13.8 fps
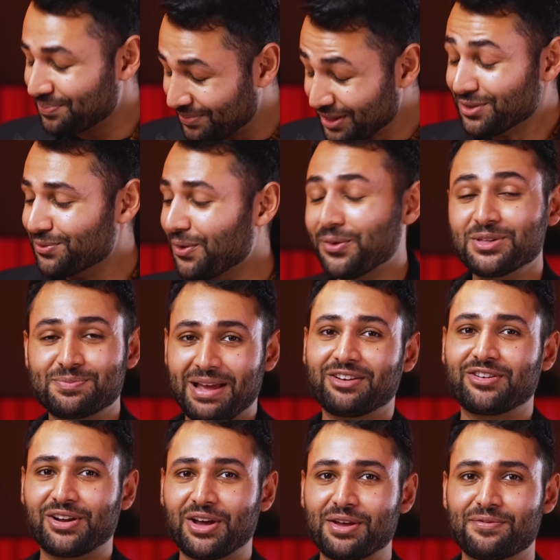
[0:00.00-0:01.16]
This phone's
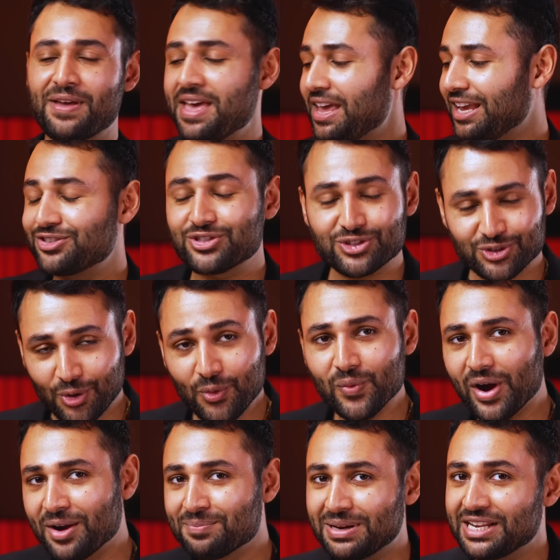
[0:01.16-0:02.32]
battery life is so
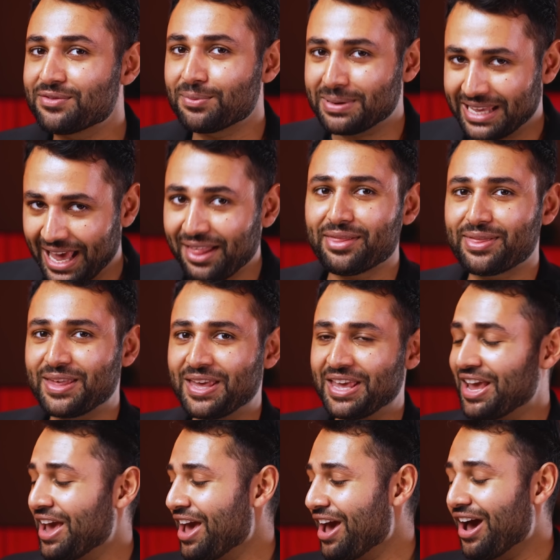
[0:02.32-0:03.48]
unbelievably
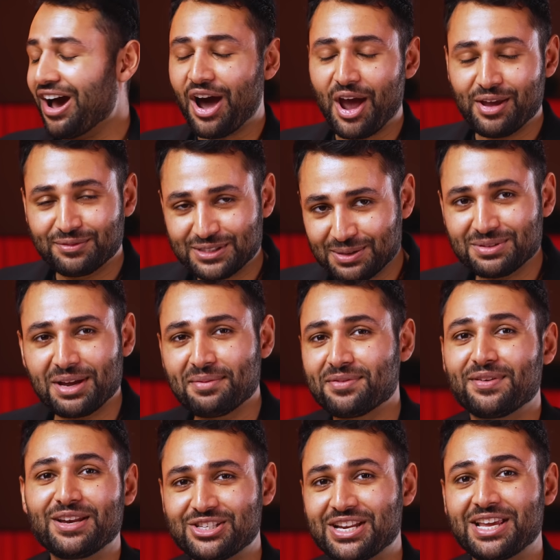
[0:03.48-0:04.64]
healthy, I've sometimes
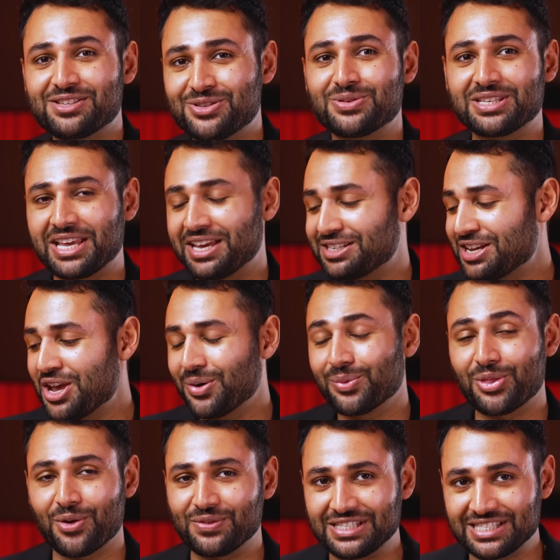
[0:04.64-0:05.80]
finished days using it with
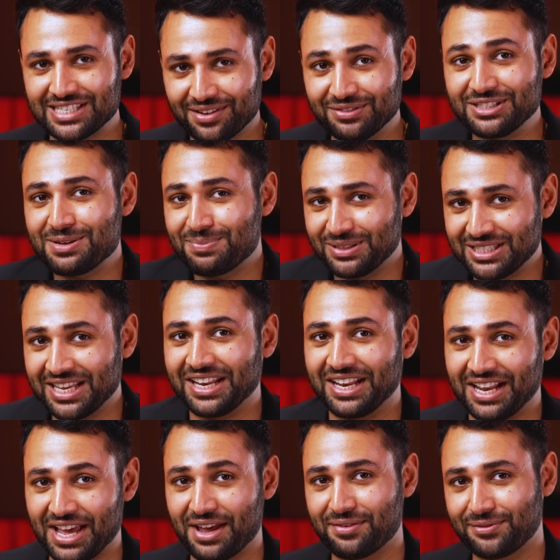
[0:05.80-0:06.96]
over 70%
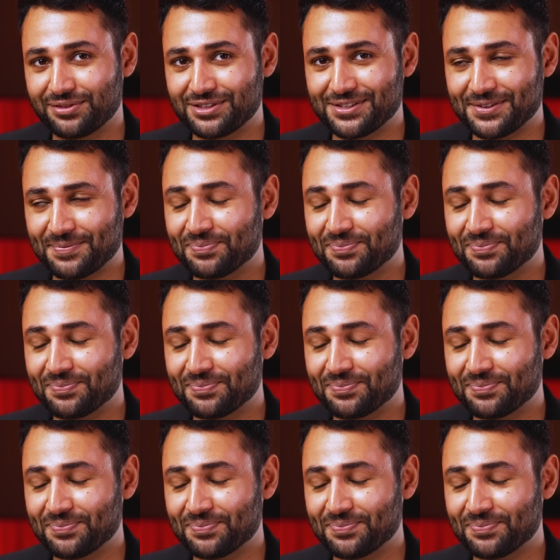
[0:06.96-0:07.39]
left.